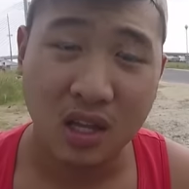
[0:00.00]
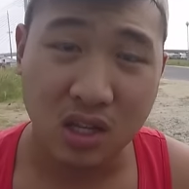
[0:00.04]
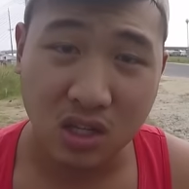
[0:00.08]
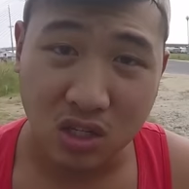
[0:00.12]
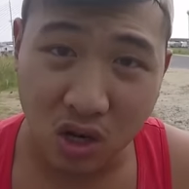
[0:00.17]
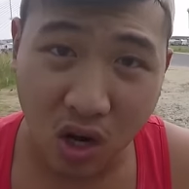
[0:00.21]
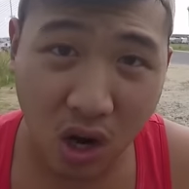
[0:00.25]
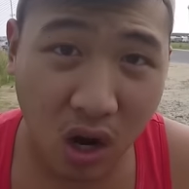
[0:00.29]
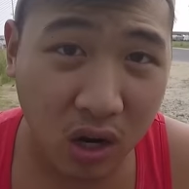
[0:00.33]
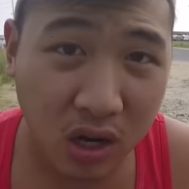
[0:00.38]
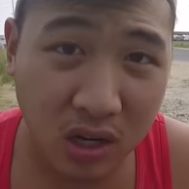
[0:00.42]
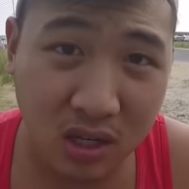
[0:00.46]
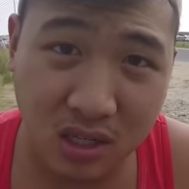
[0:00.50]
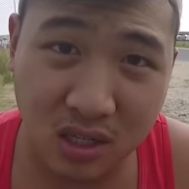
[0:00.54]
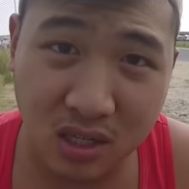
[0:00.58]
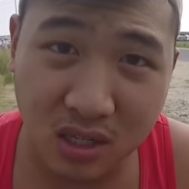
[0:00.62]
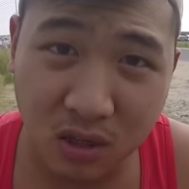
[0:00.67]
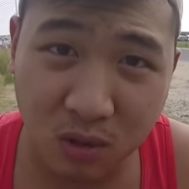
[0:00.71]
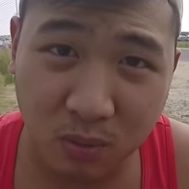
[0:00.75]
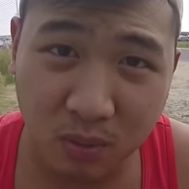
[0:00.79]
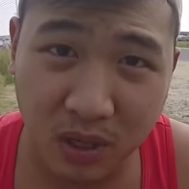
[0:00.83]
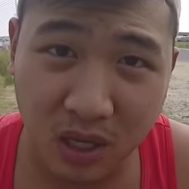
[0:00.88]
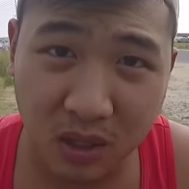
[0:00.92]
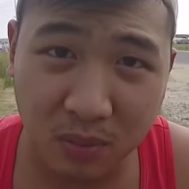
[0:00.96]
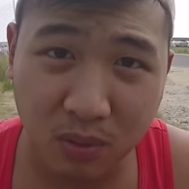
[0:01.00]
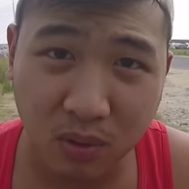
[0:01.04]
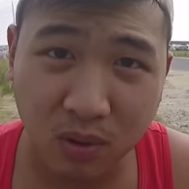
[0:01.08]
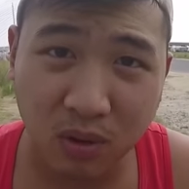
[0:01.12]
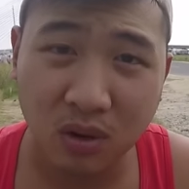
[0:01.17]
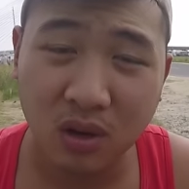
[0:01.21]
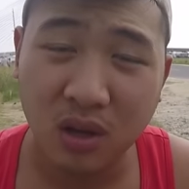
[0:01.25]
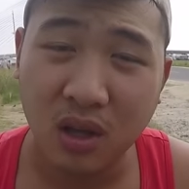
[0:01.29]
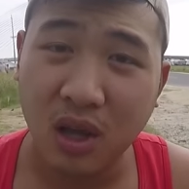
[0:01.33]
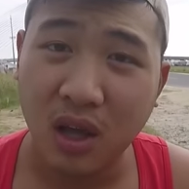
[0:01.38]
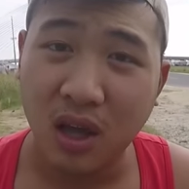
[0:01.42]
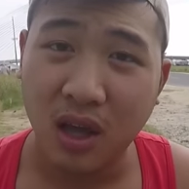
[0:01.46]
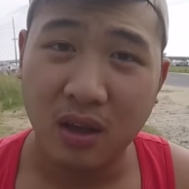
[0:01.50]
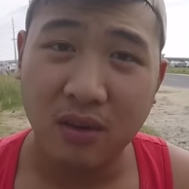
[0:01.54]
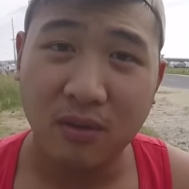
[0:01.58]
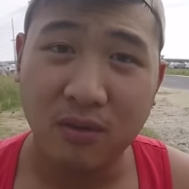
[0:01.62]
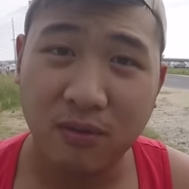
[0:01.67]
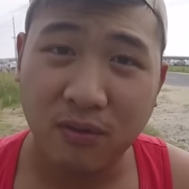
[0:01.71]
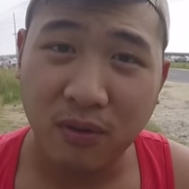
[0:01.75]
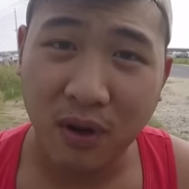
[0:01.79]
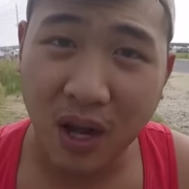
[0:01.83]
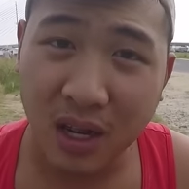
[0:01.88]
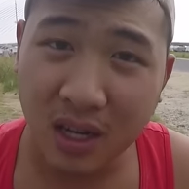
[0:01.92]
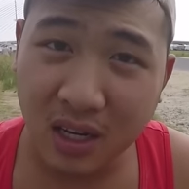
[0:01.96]
and talking to new people and
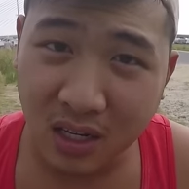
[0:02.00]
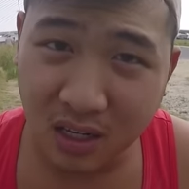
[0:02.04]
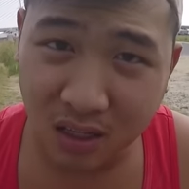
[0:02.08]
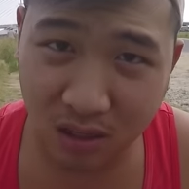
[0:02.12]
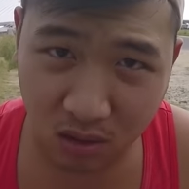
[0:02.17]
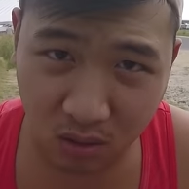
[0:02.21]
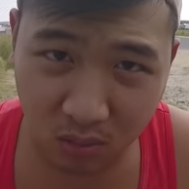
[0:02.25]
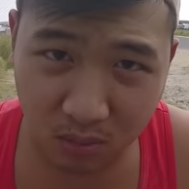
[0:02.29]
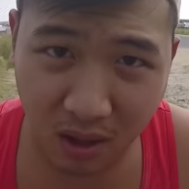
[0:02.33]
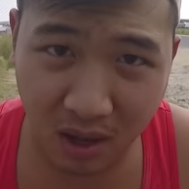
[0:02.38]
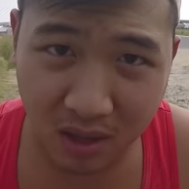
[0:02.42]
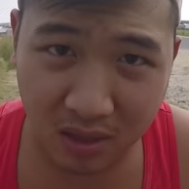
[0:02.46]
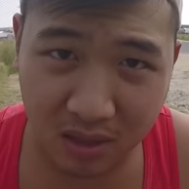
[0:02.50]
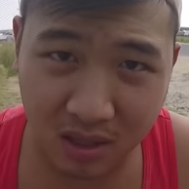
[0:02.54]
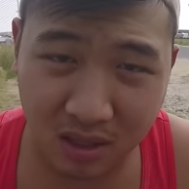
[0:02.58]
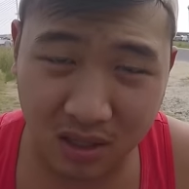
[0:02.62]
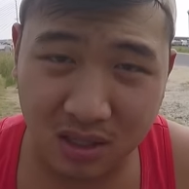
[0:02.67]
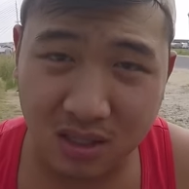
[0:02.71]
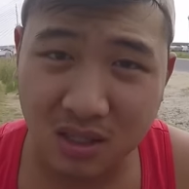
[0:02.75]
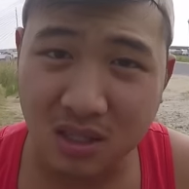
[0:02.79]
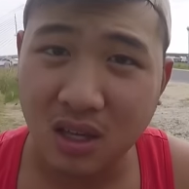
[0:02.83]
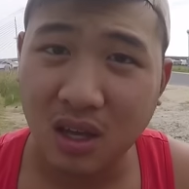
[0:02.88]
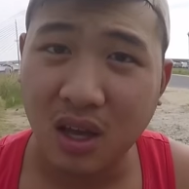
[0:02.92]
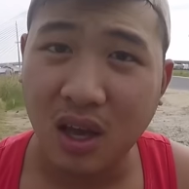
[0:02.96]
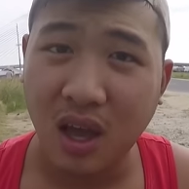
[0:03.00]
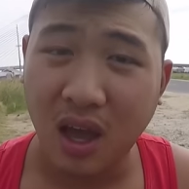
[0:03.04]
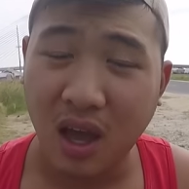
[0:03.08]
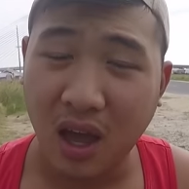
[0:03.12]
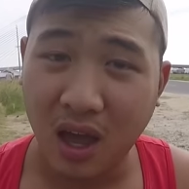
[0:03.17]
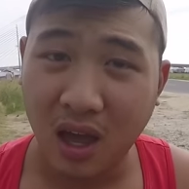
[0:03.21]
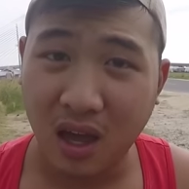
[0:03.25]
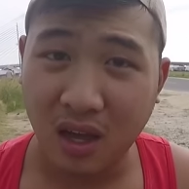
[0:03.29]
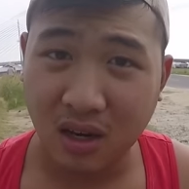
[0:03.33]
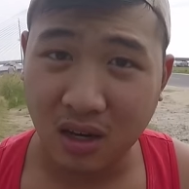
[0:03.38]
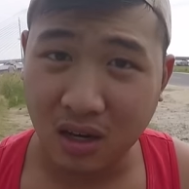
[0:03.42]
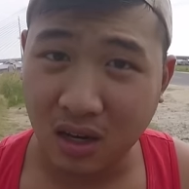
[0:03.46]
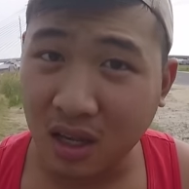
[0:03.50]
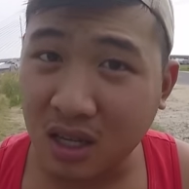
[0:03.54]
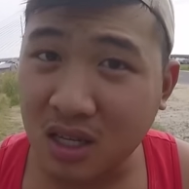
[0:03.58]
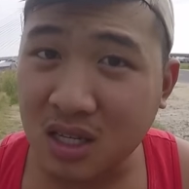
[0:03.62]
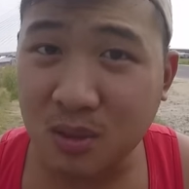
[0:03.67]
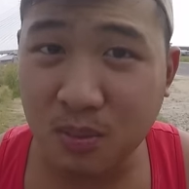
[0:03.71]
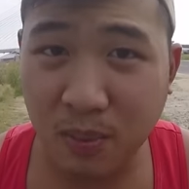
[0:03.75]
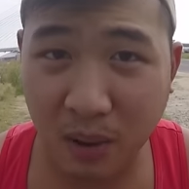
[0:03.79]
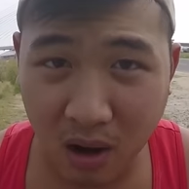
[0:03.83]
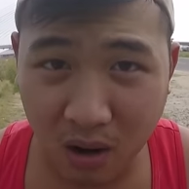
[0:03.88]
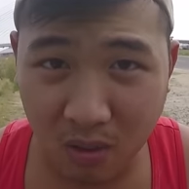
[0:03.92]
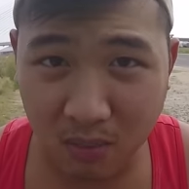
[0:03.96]
finding new methods and
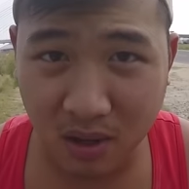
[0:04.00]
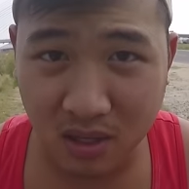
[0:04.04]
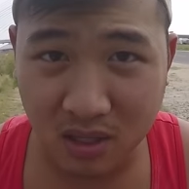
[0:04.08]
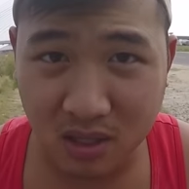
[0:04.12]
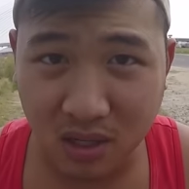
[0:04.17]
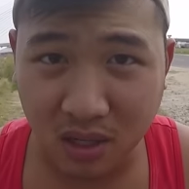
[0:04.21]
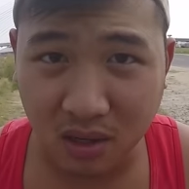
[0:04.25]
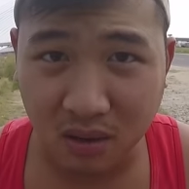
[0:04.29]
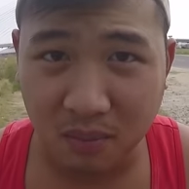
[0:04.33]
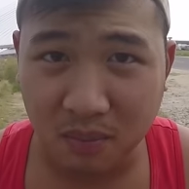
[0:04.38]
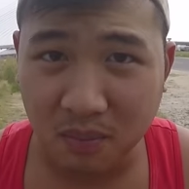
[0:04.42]
experimenting.